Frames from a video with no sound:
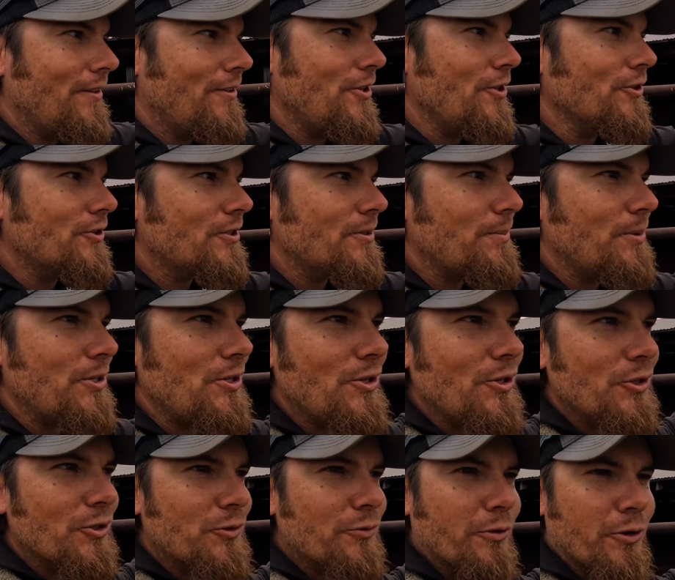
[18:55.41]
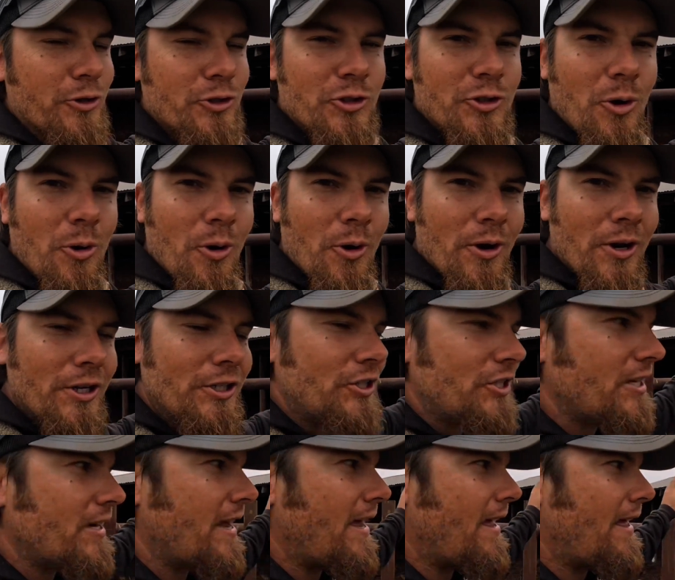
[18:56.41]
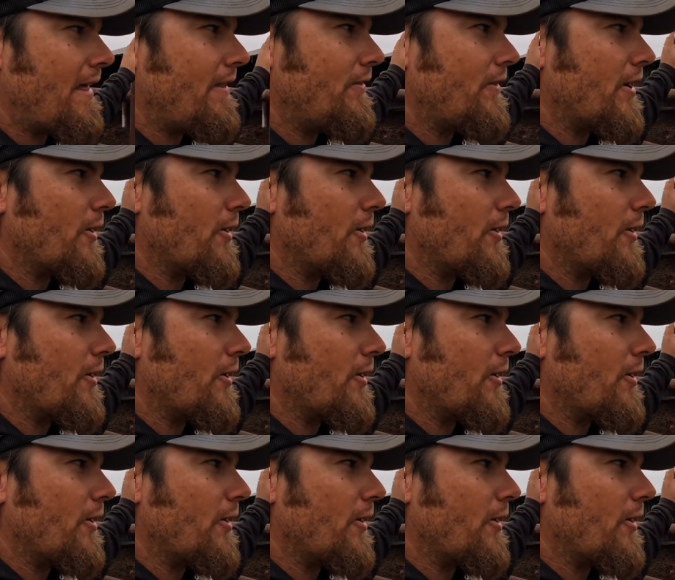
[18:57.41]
used to be used for storage and